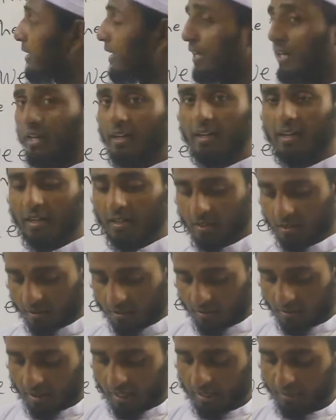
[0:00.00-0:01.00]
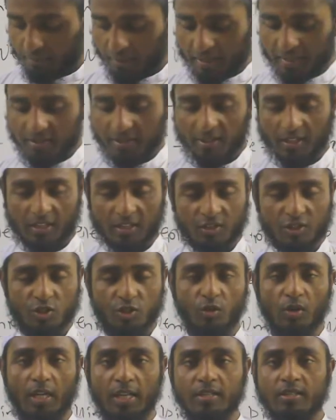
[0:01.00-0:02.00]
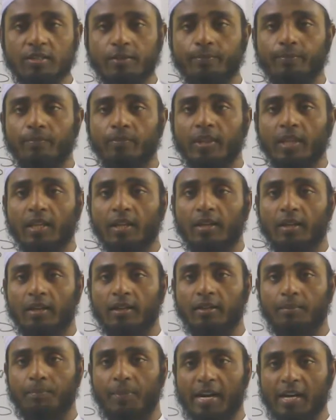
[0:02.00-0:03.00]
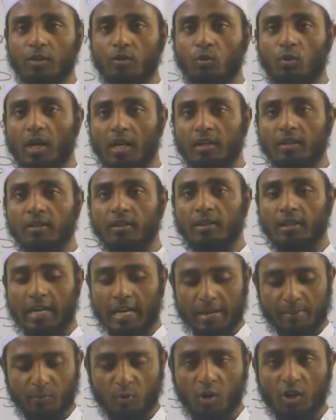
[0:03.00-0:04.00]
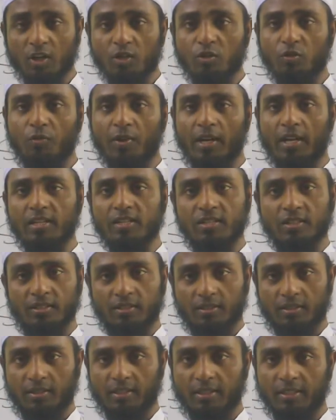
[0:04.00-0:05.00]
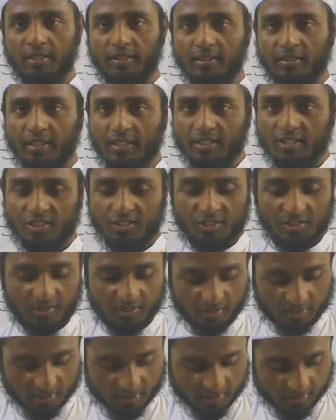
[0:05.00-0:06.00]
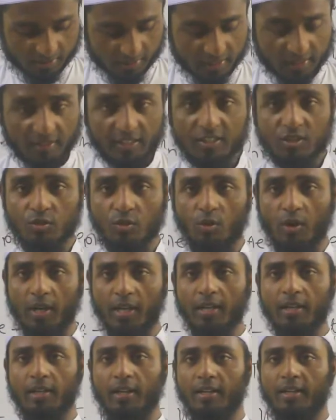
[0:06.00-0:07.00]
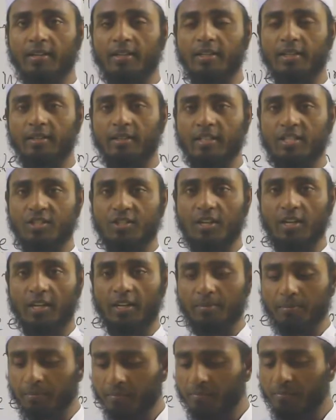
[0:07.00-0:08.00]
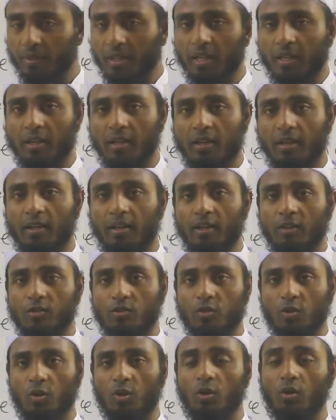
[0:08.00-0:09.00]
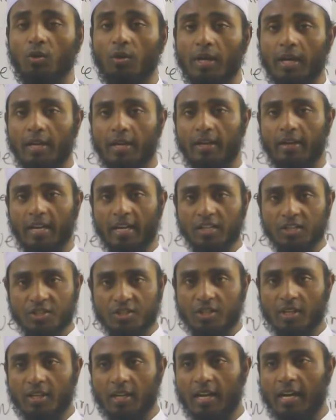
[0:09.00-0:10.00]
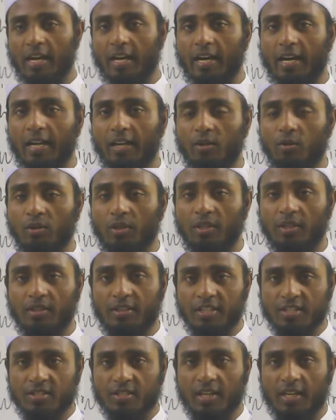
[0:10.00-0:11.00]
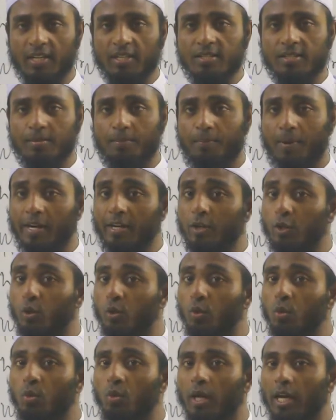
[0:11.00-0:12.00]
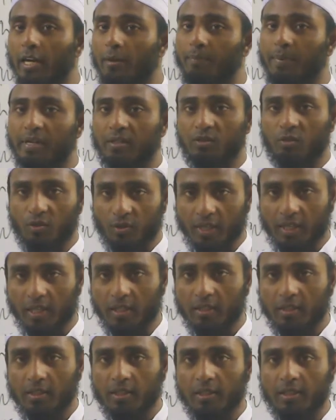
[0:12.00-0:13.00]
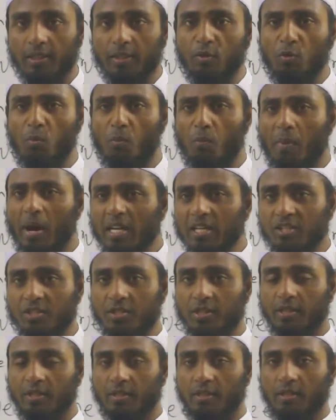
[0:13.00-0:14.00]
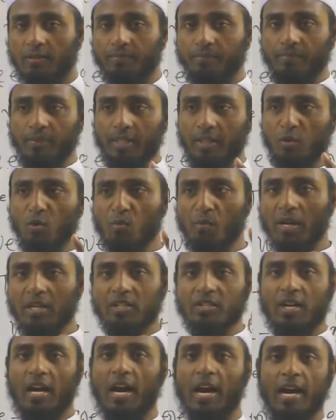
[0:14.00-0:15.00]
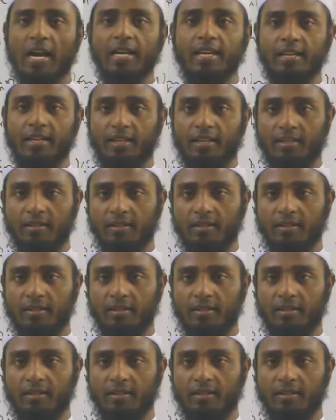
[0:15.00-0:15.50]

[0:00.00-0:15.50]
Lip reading: and my dear students, part 1 I am going to finish in this way and in this time. So next I will discuss part 2 and part 3. You must eye